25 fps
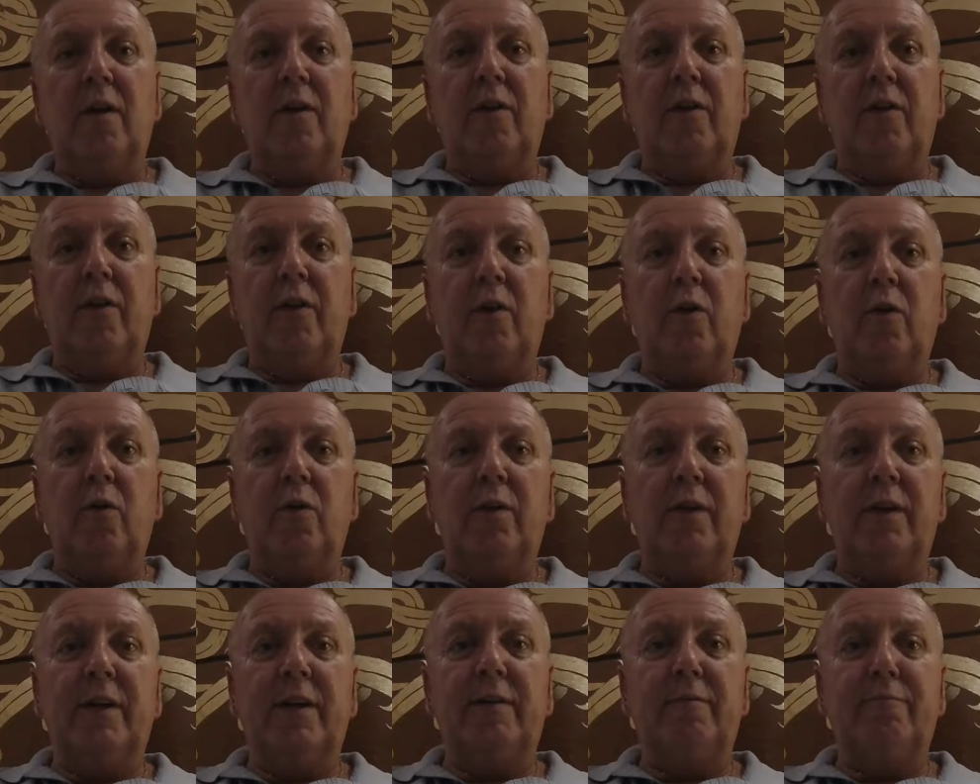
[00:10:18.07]
The
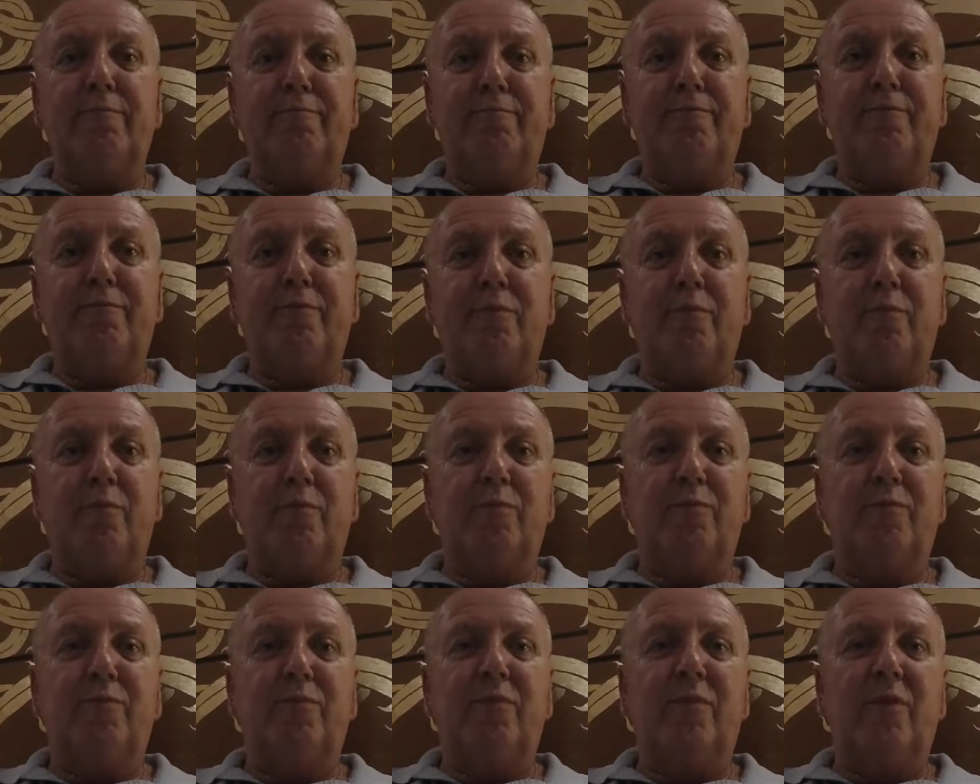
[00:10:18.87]
only
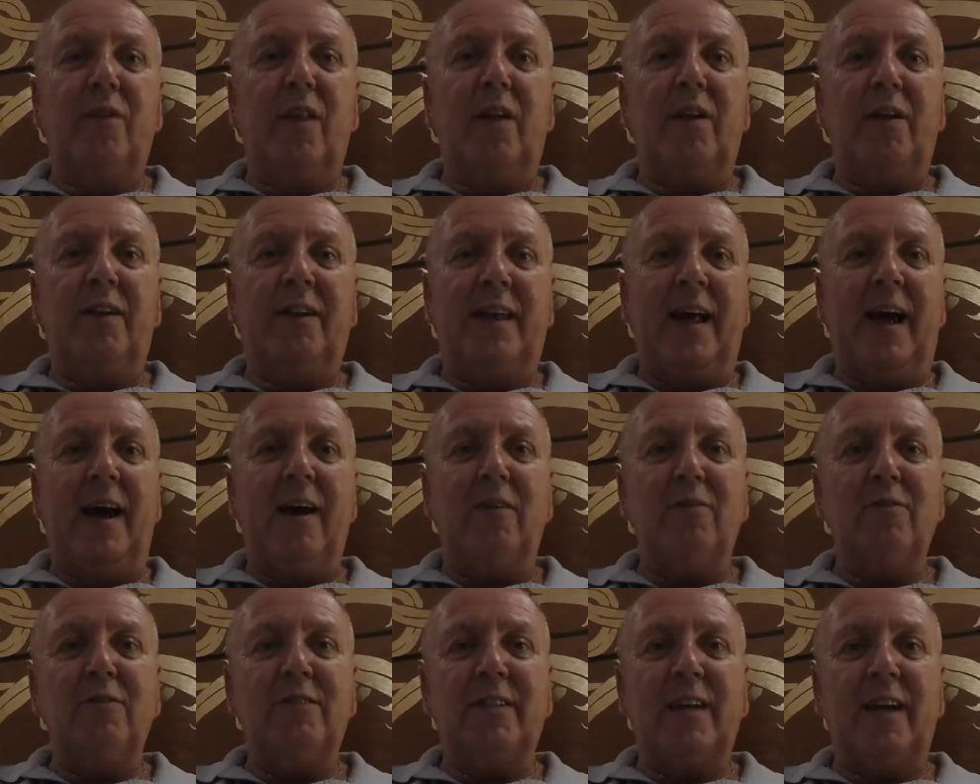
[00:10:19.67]

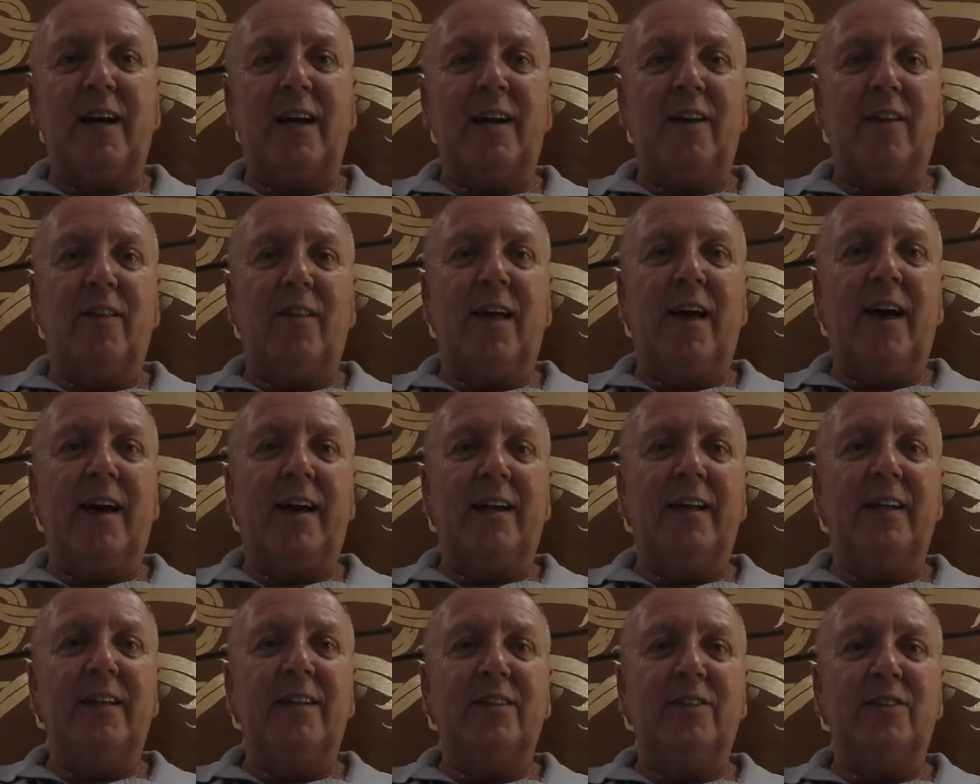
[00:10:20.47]
downside to
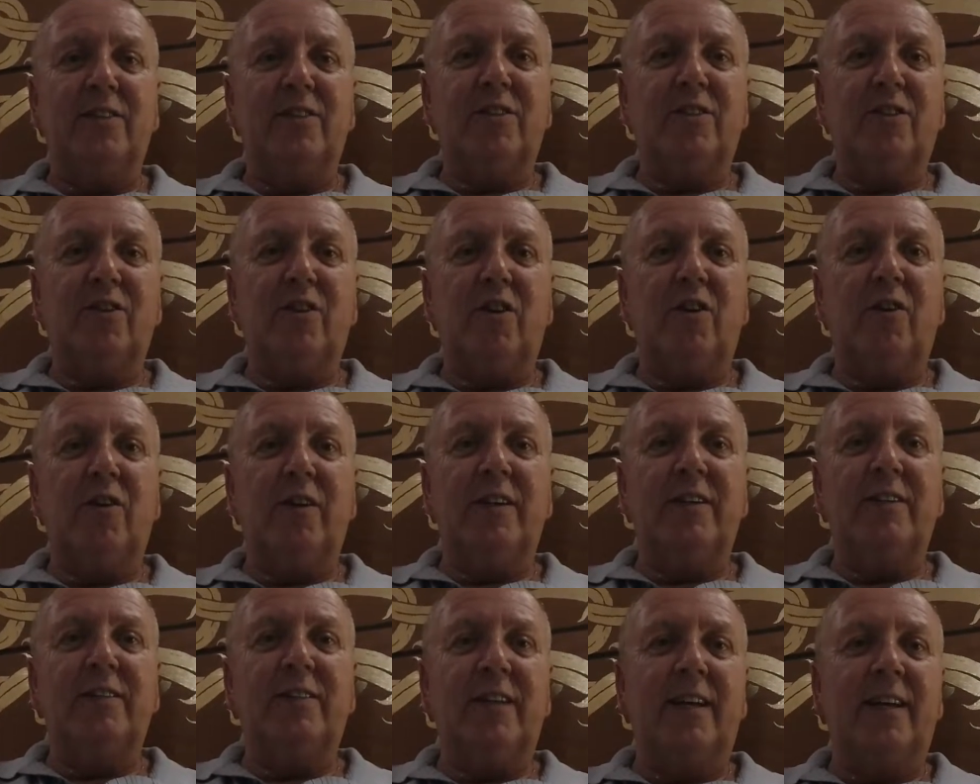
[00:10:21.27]
that is there
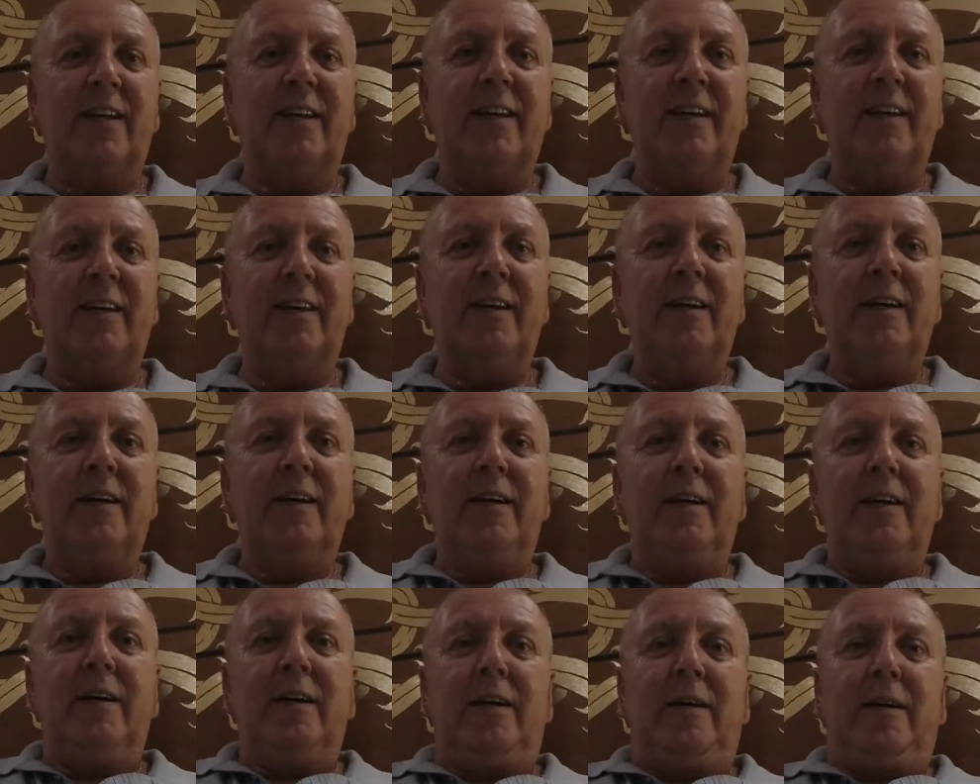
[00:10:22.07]
is a
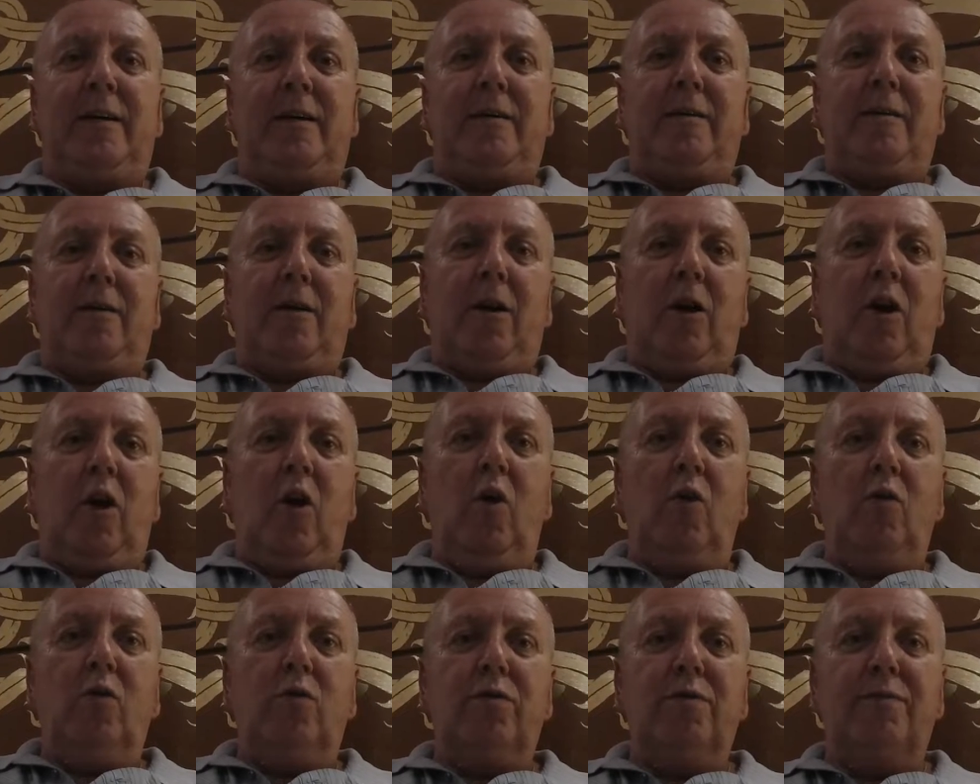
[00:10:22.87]

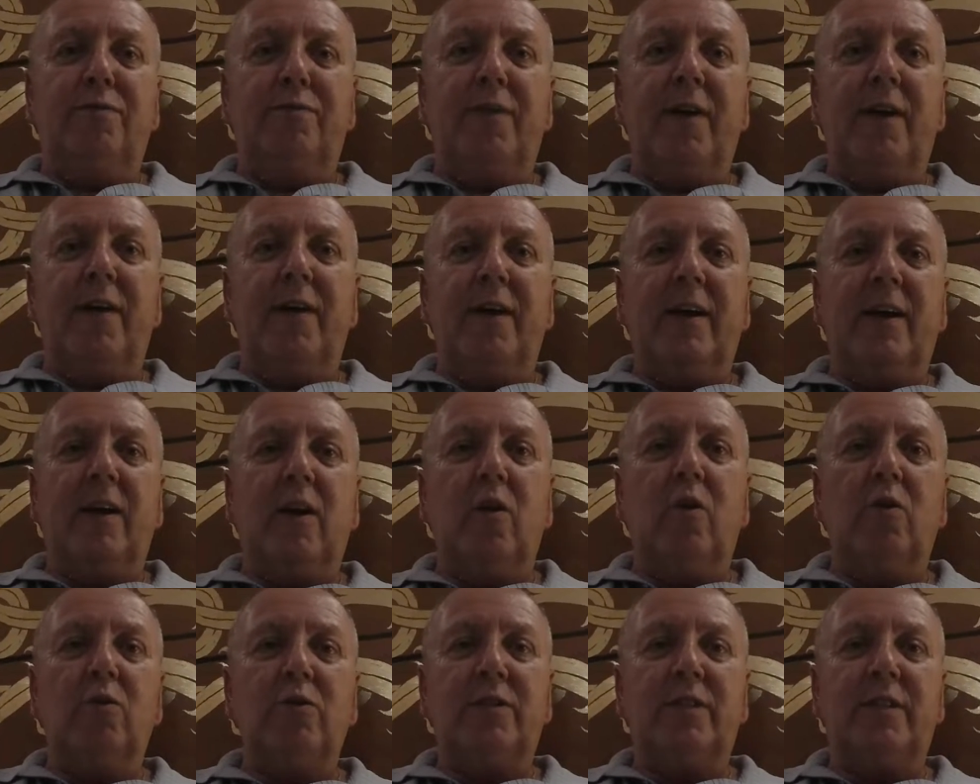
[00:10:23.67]
very
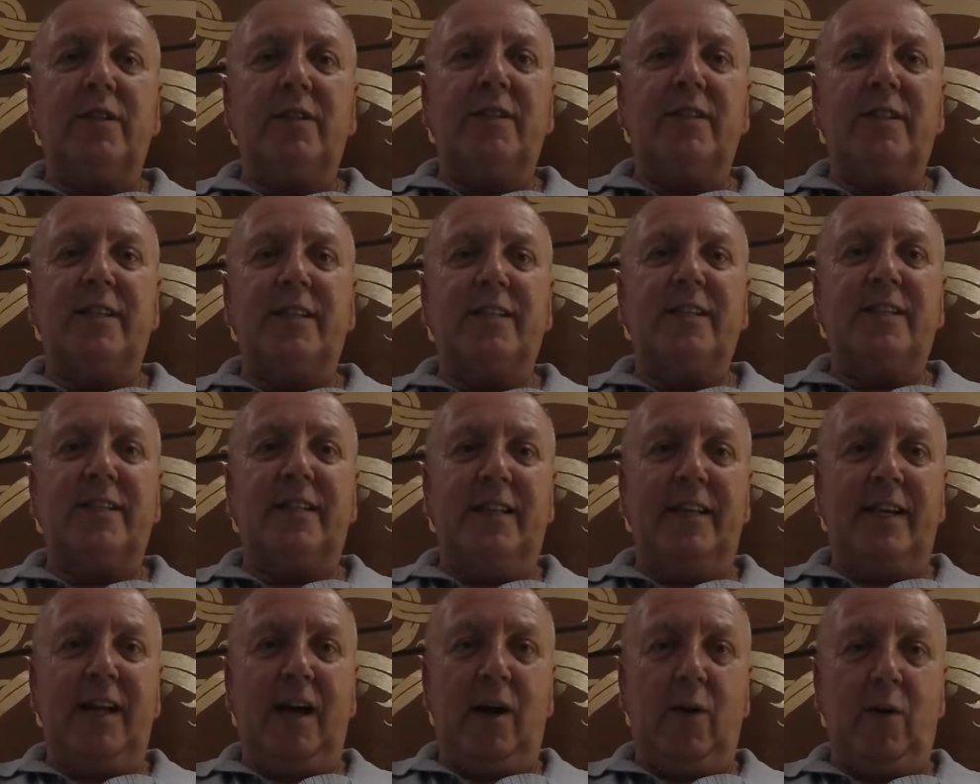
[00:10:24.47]
close to
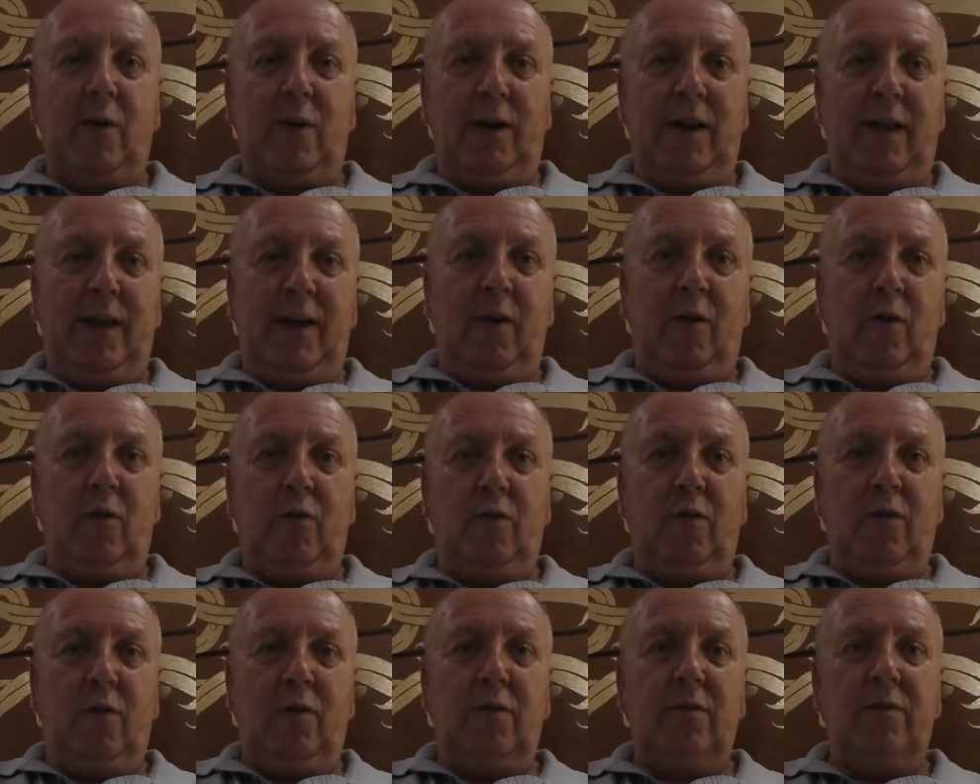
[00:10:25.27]
16-hour
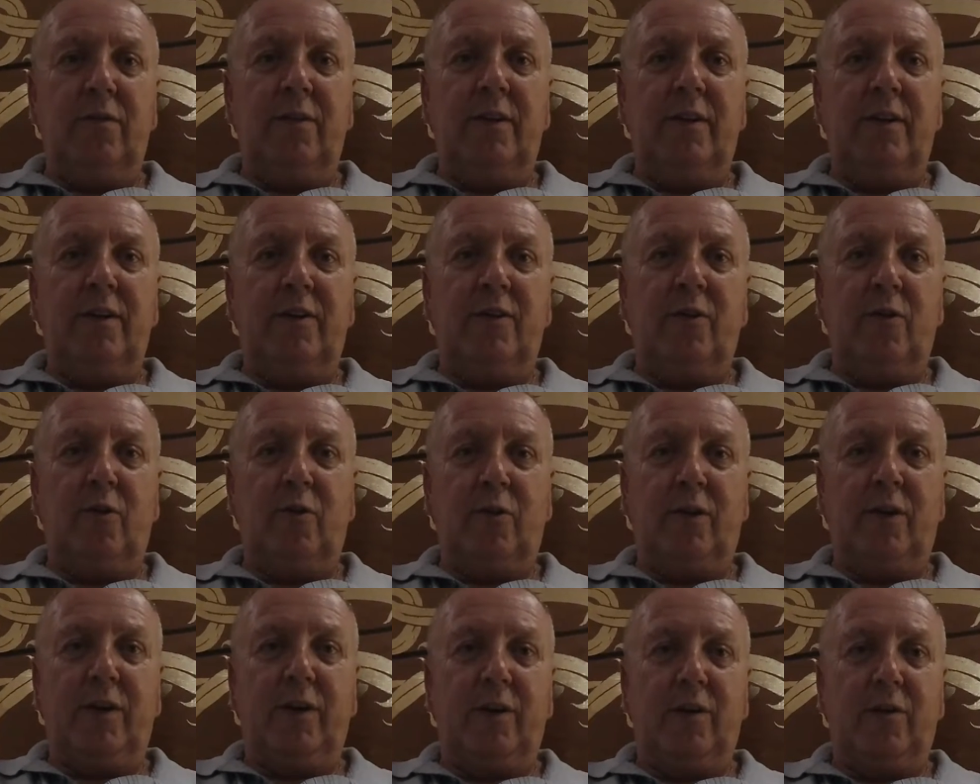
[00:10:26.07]
layover in
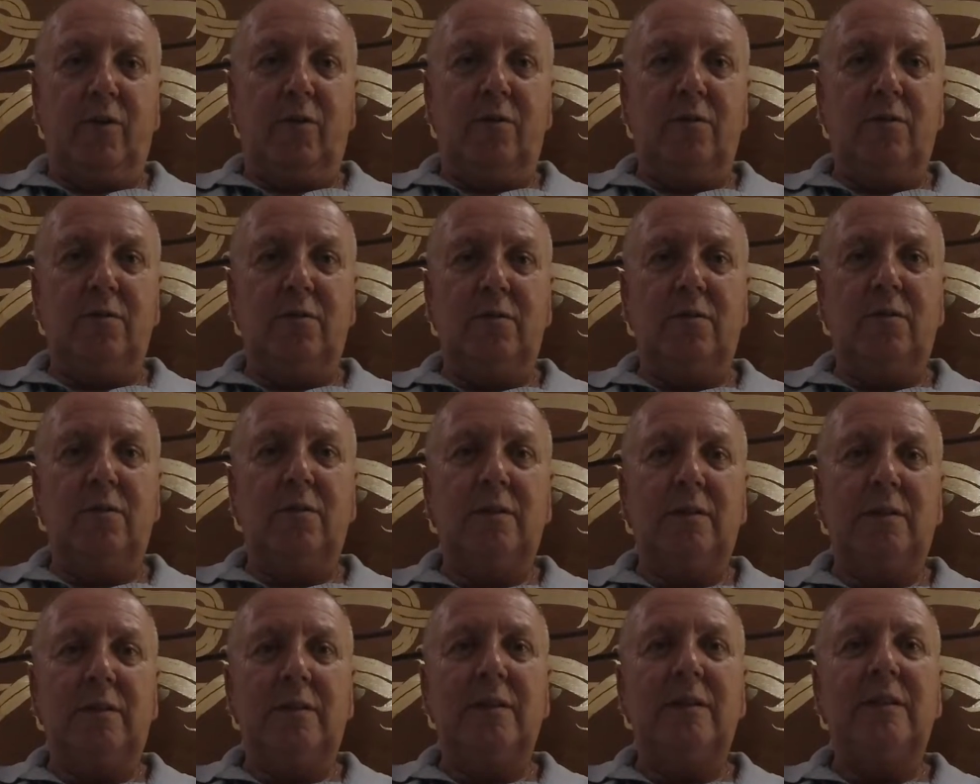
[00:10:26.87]
Tokyo.
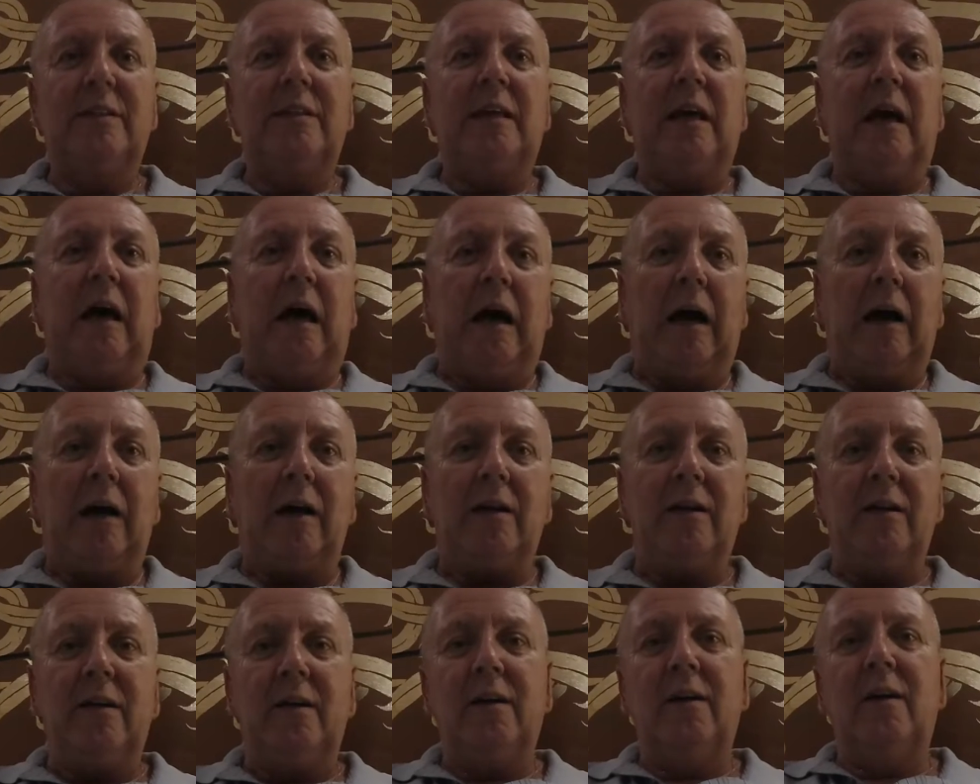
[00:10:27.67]
Yuck.